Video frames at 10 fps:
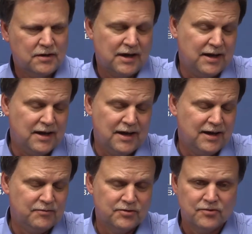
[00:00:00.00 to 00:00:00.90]

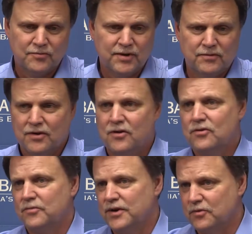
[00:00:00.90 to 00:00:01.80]
Avery's going to be they're all
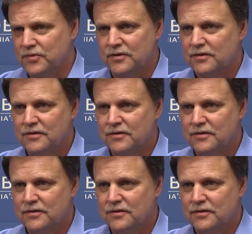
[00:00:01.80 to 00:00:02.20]
going to be open